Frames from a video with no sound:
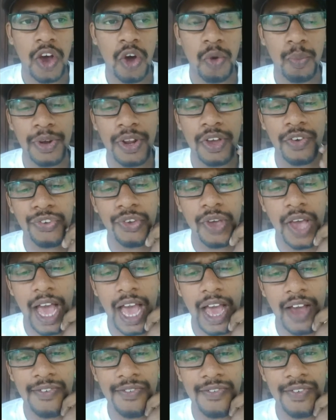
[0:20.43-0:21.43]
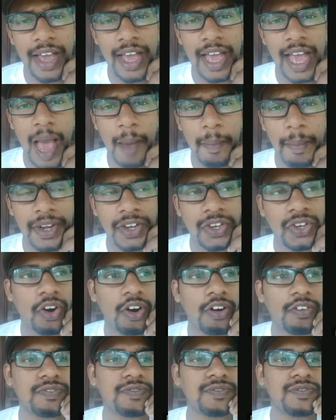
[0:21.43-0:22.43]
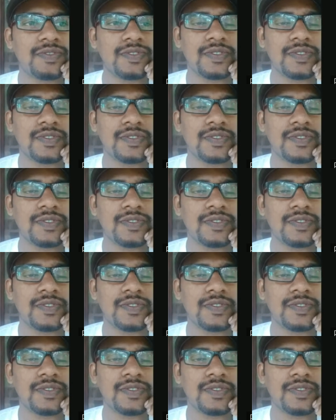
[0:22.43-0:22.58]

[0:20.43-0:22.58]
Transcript: How many of you have a habit of